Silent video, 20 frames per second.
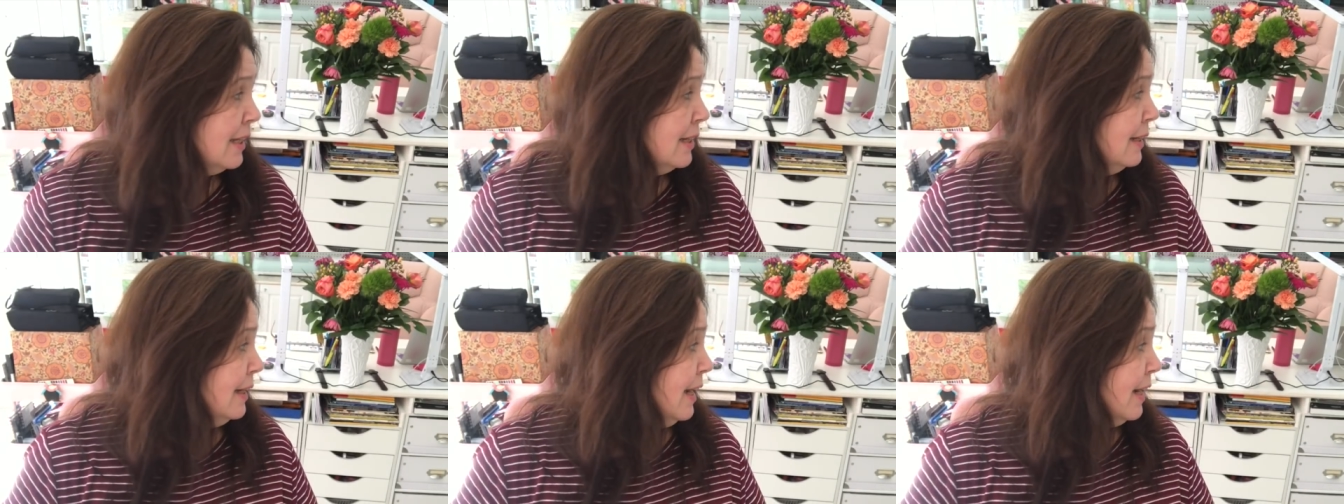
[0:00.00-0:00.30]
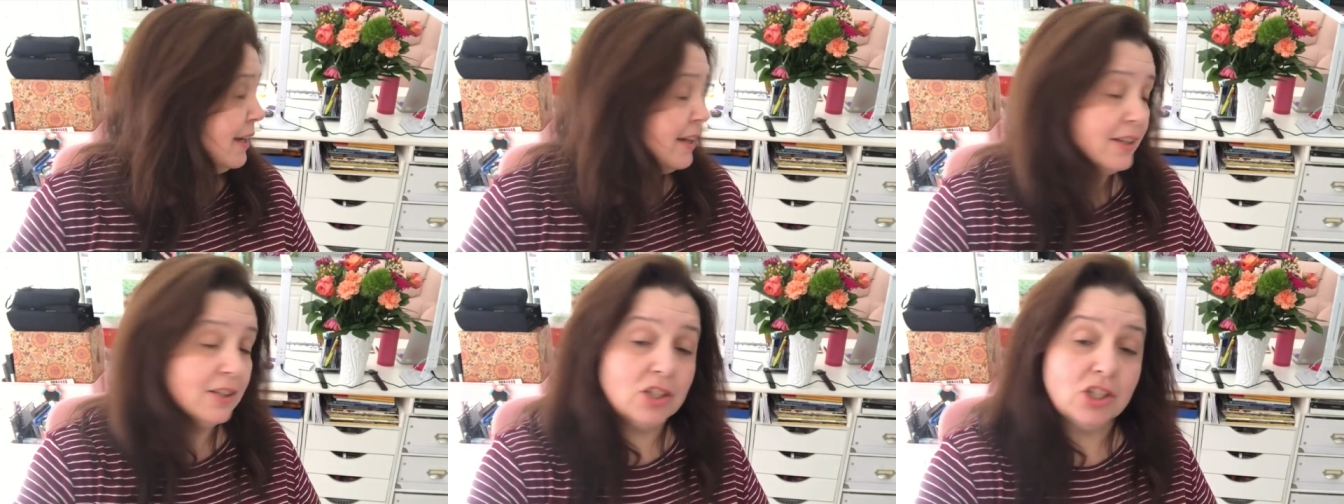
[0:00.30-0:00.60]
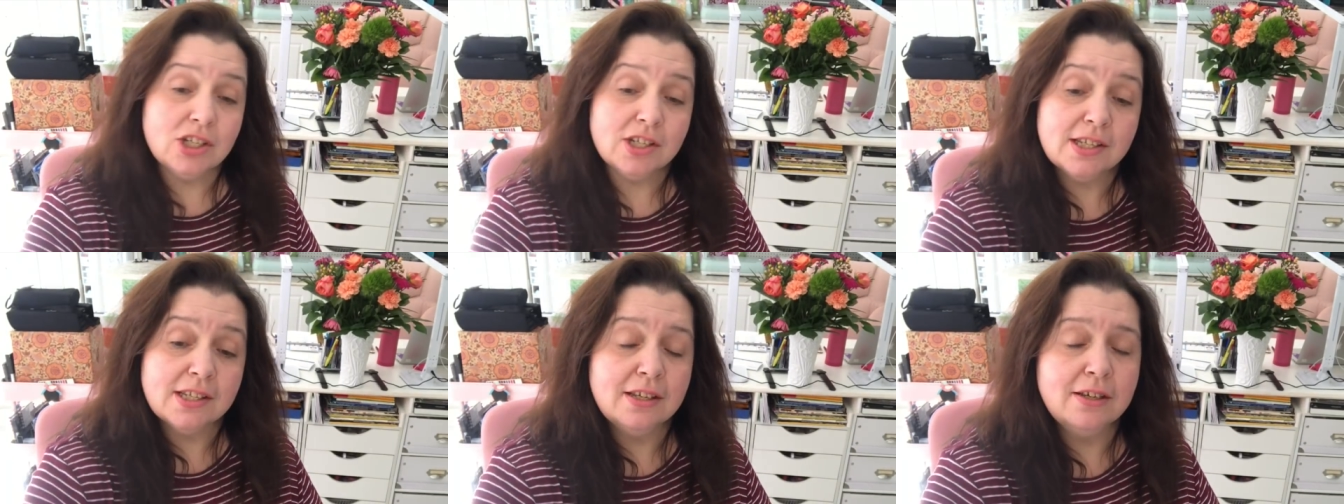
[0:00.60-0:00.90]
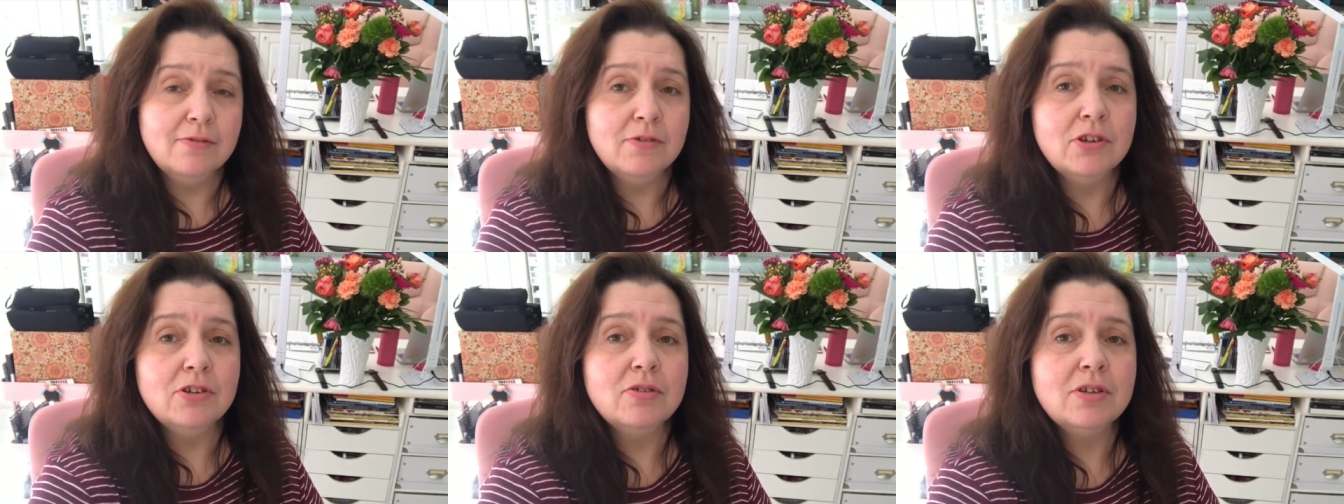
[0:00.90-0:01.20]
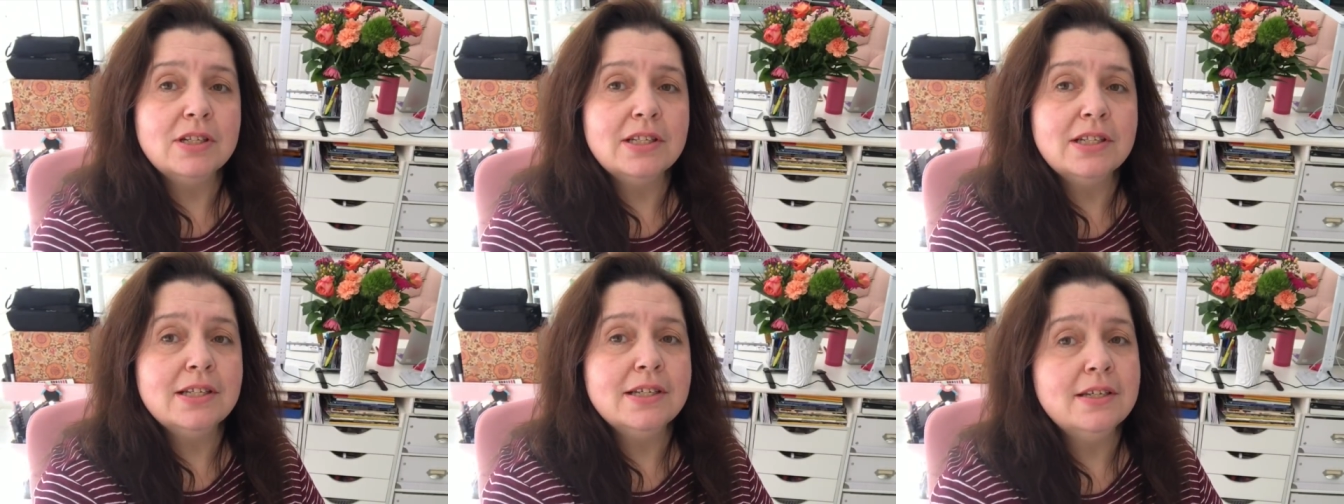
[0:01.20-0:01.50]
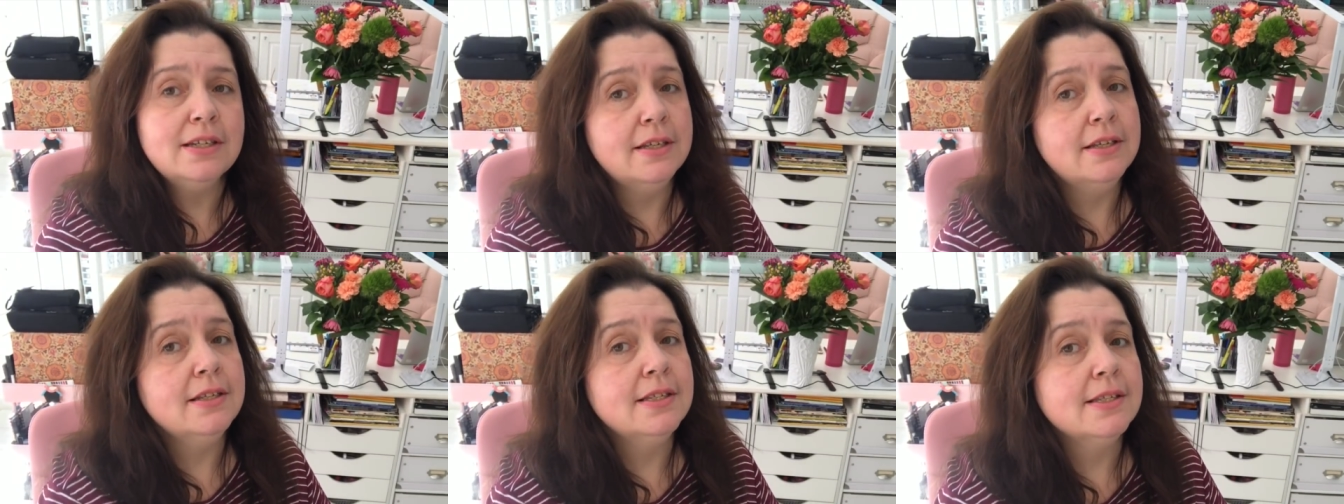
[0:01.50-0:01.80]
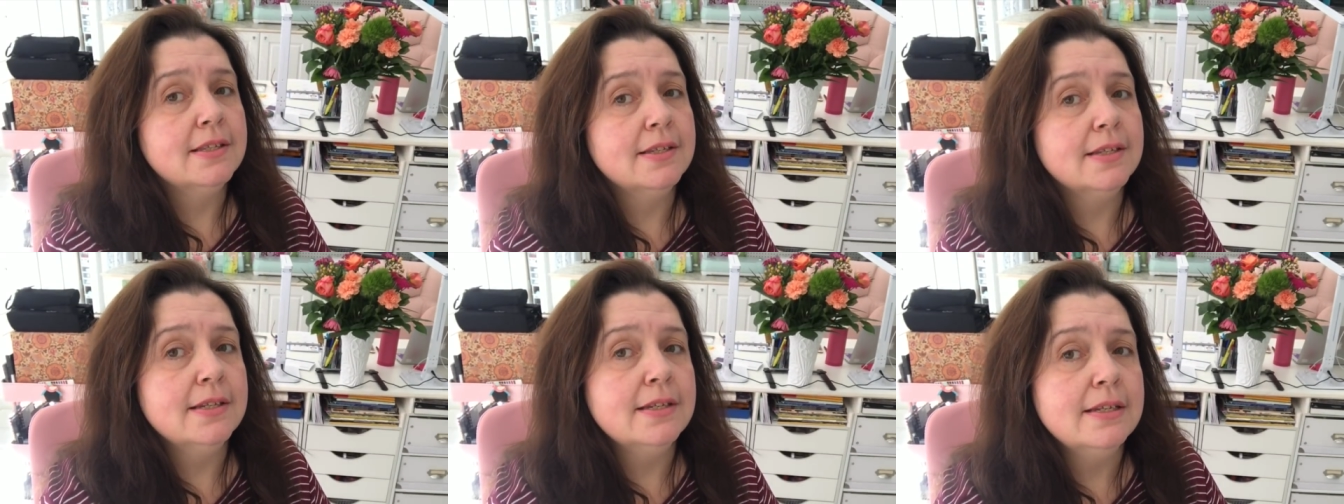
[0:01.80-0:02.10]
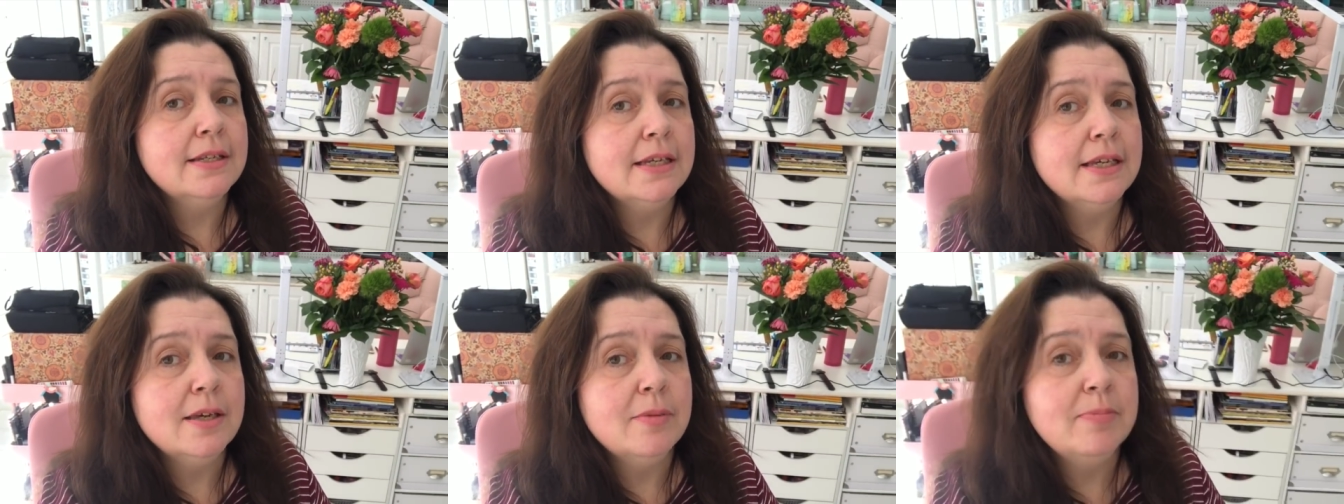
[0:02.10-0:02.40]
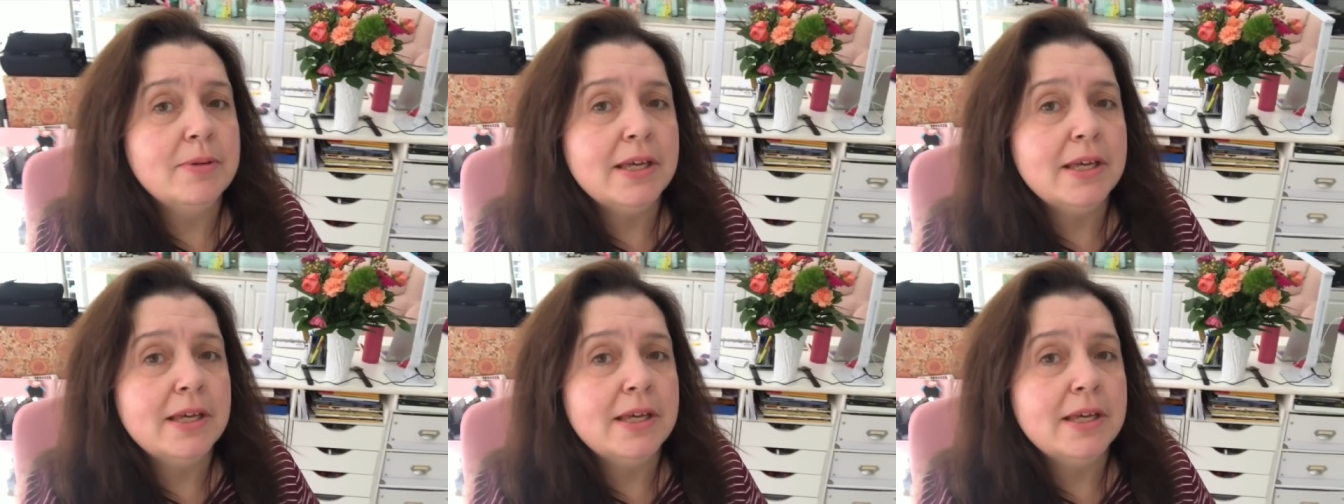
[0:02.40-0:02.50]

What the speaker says: And I can just give you a little sneaky